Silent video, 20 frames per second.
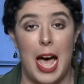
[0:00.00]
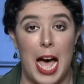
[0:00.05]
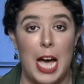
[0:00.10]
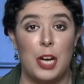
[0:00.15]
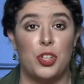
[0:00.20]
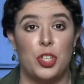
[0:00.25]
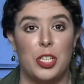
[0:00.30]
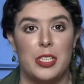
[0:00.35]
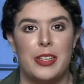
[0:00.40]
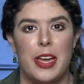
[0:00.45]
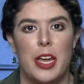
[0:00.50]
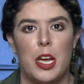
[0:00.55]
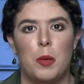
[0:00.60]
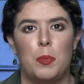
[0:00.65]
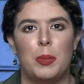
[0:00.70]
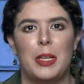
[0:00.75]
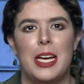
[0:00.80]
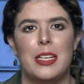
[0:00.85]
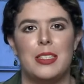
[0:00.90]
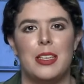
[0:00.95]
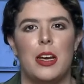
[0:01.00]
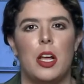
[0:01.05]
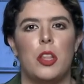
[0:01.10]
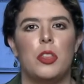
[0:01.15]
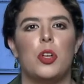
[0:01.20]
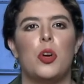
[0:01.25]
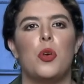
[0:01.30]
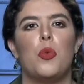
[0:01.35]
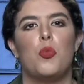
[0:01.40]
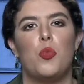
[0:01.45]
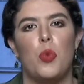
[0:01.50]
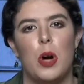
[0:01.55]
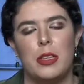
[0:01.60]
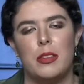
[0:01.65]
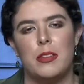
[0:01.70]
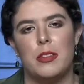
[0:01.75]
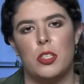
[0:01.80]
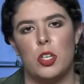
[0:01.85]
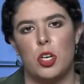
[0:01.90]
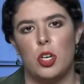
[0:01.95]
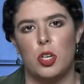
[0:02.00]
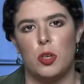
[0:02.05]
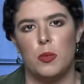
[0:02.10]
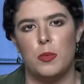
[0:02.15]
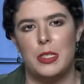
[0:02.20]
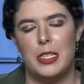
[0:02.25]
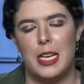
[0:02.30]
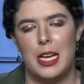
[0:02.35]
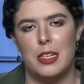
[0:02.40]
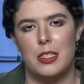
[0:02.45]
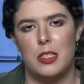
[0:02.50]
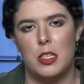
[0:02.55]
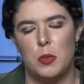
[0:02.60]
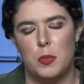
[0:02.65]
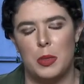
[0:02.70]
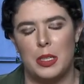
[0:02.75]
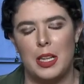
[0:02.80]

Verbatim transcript: actually take place, and under what circumstances.